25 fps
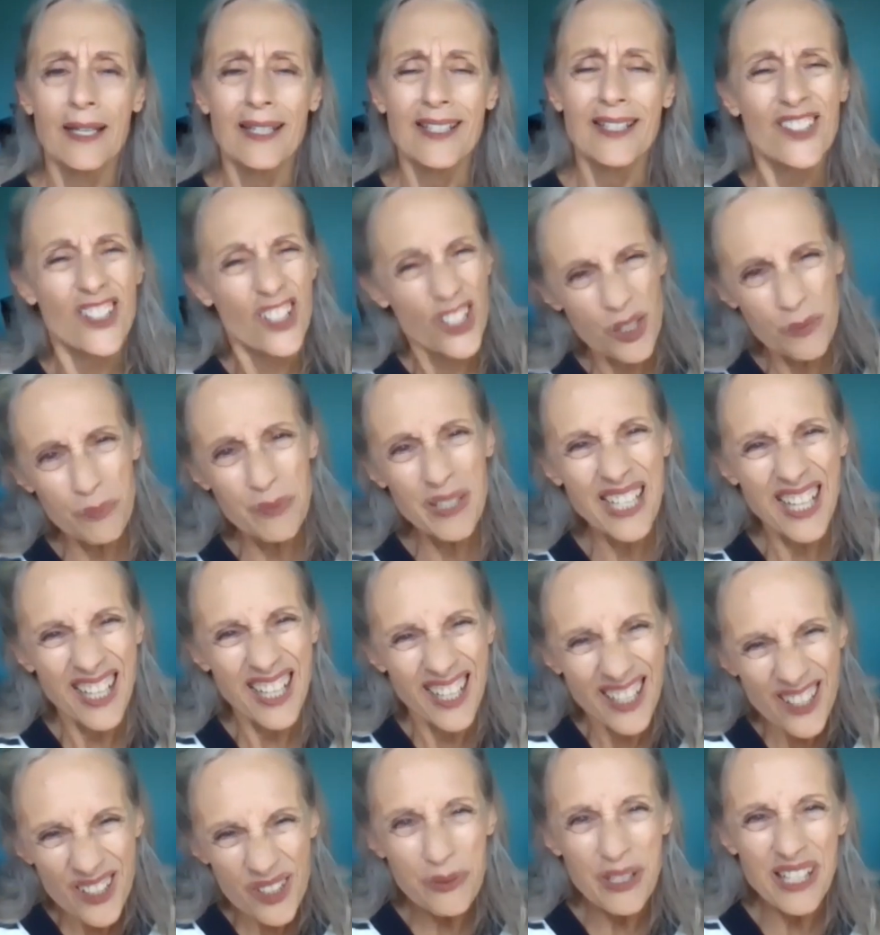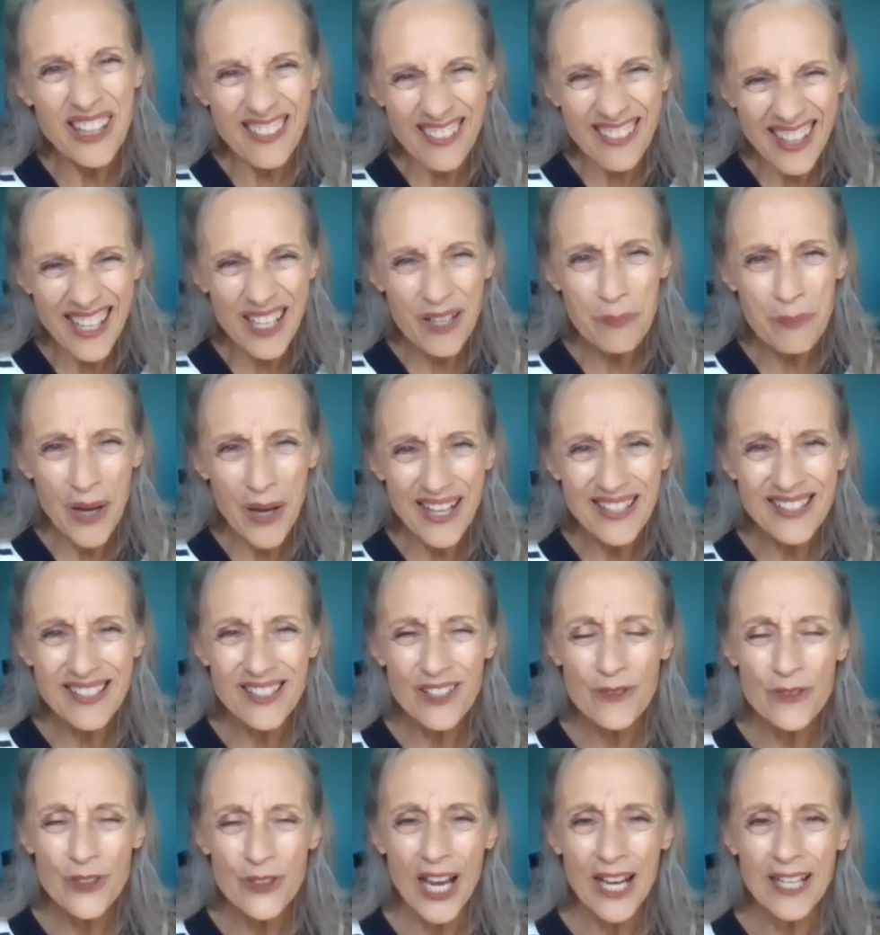Just because we think
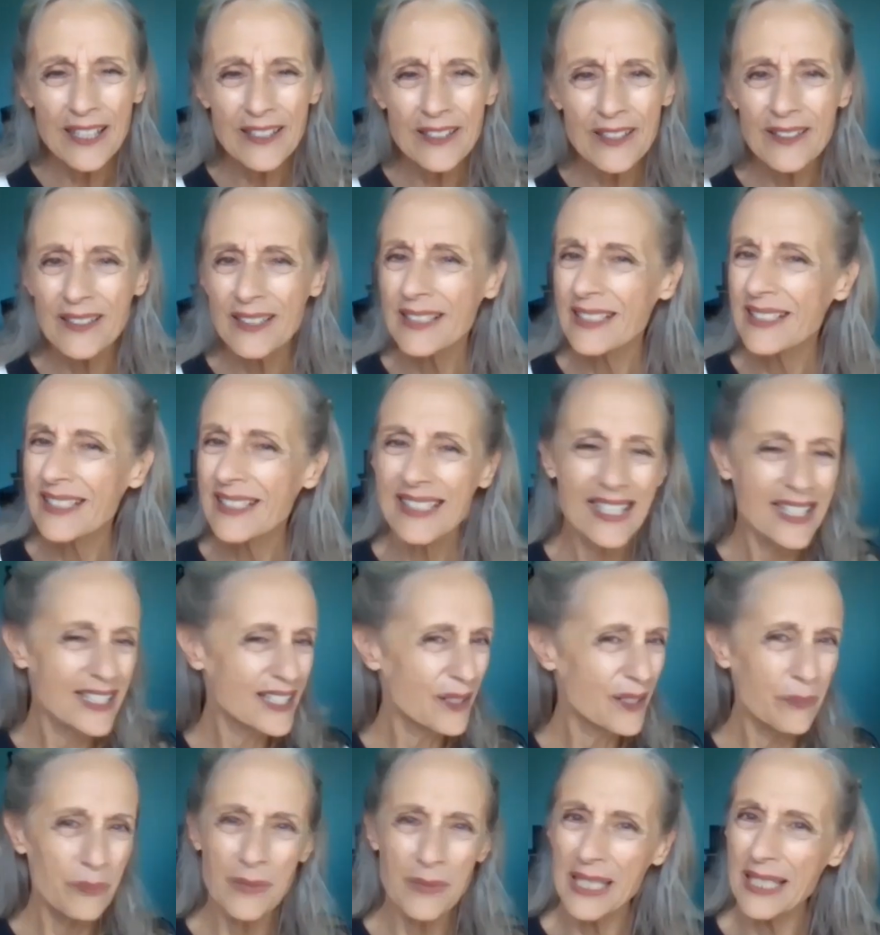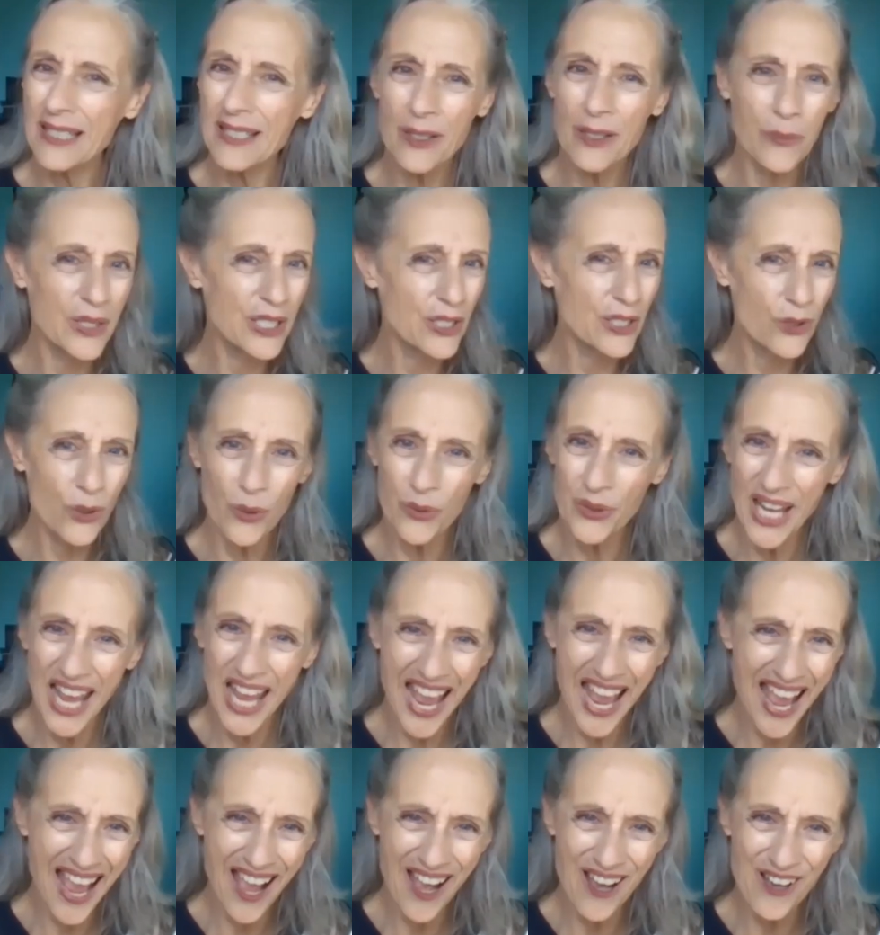positive, Tyler, doesn't mean that we don't
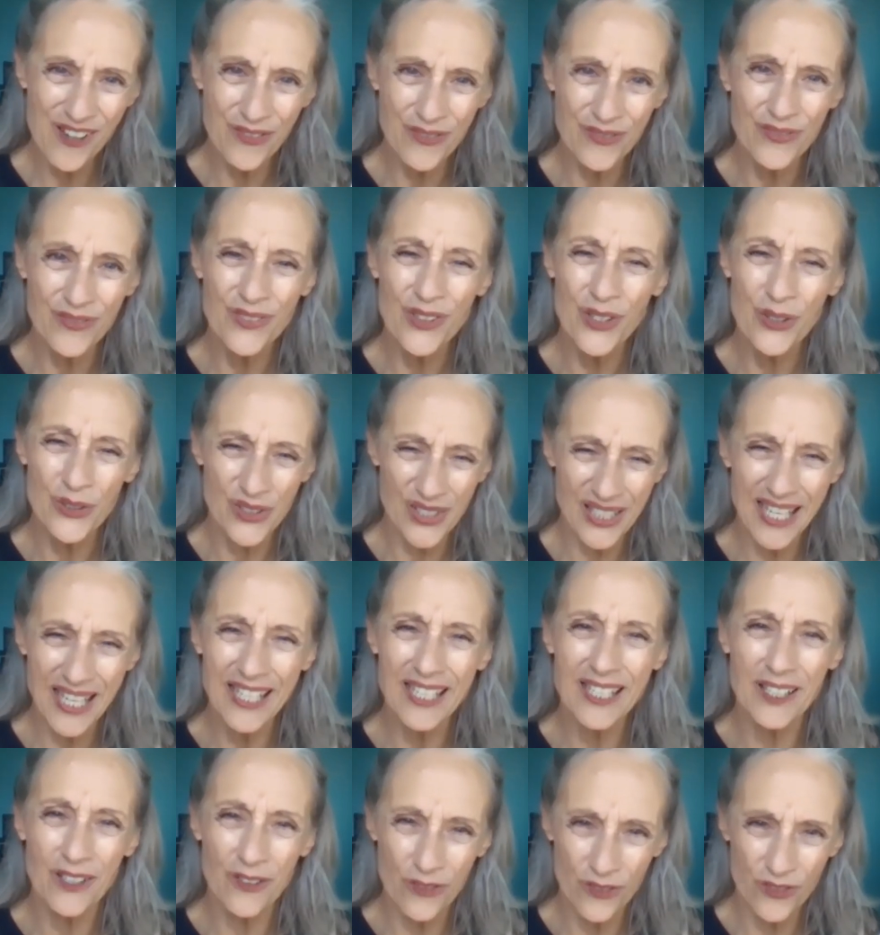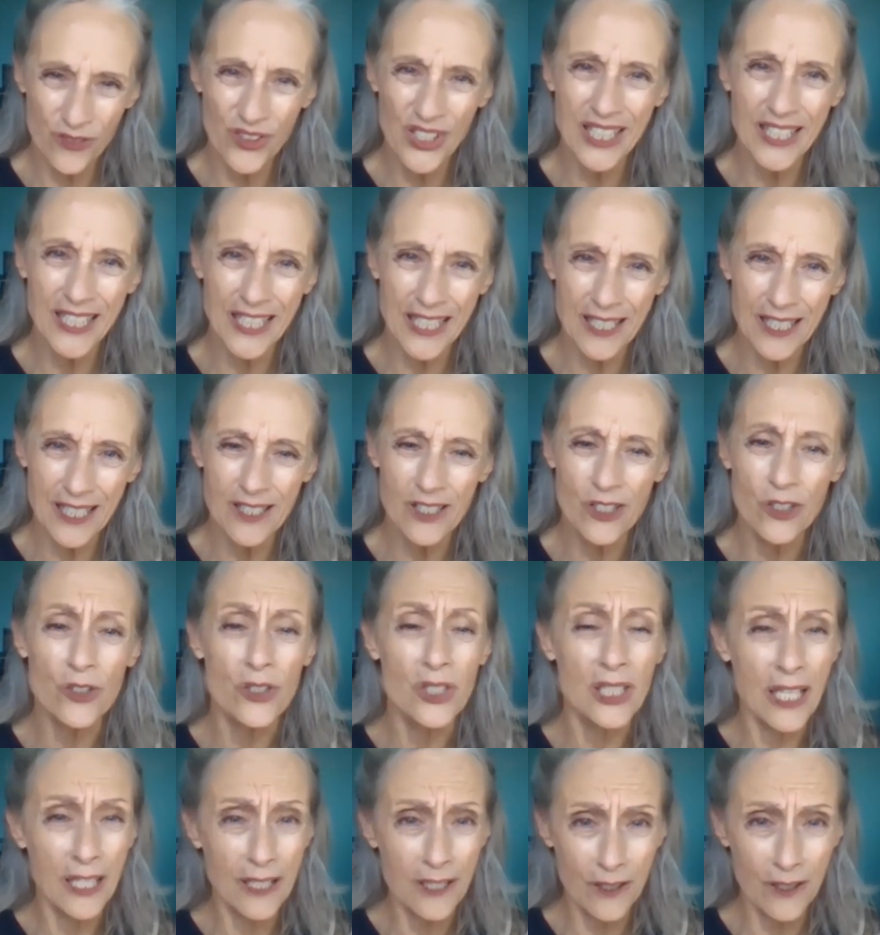have those negative feelings,
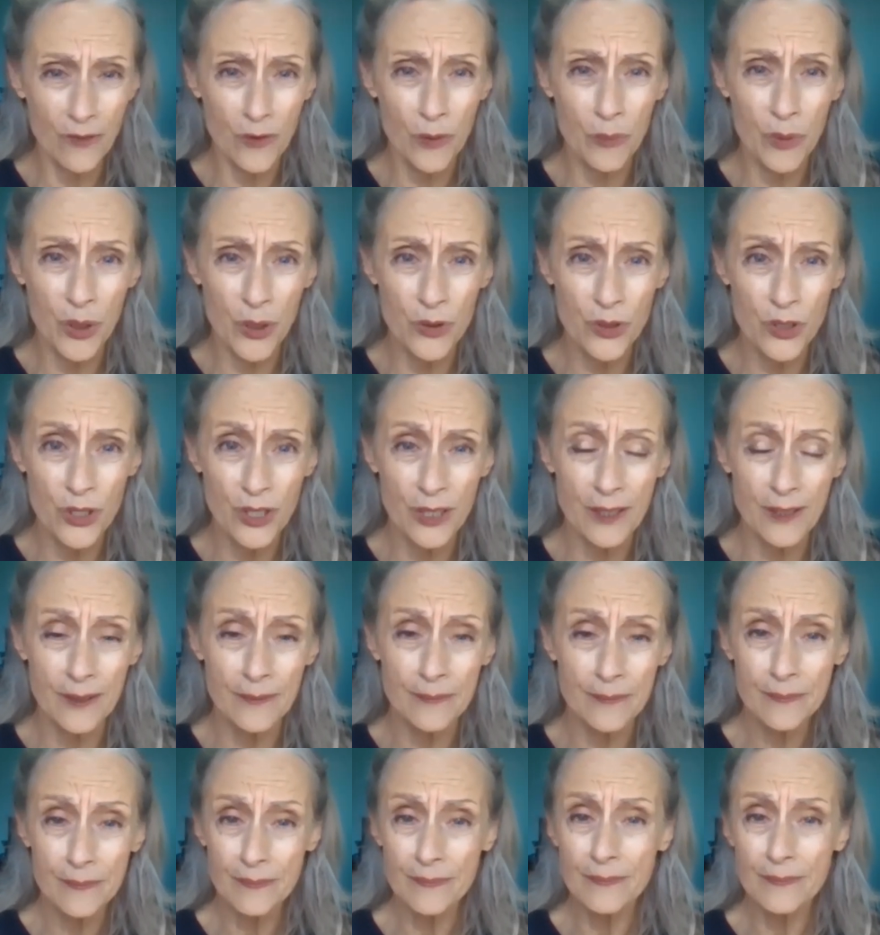those negative emotions.